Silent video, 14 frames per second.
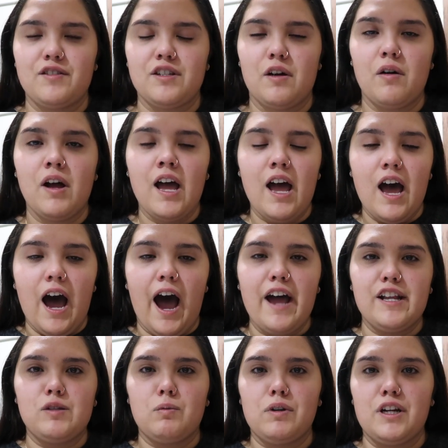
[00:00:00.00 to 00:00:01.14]
So I
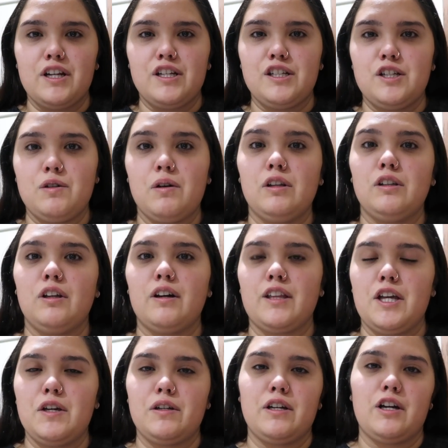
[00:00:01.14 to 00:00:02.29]
just wanted to do a look
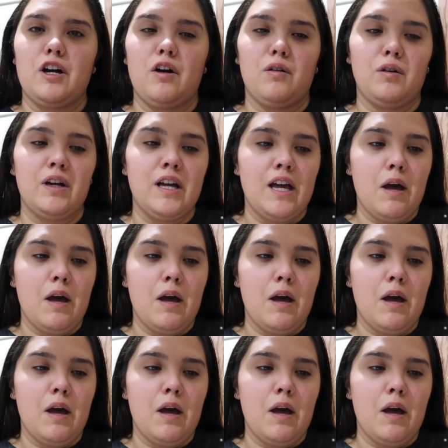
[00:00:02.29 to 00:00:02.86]
that you can go